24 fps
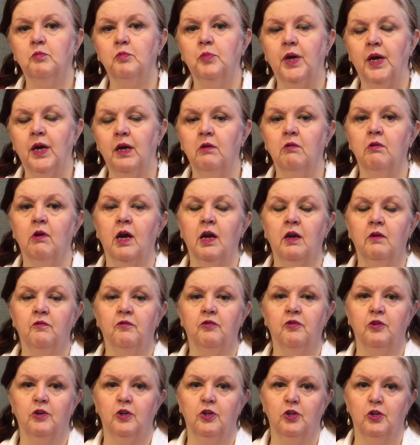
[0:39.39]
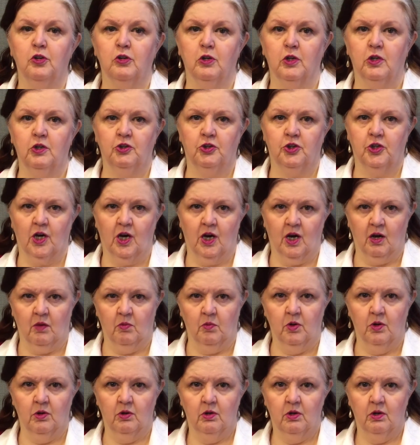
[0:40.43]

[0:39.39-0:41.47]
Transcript: pay rate for your job.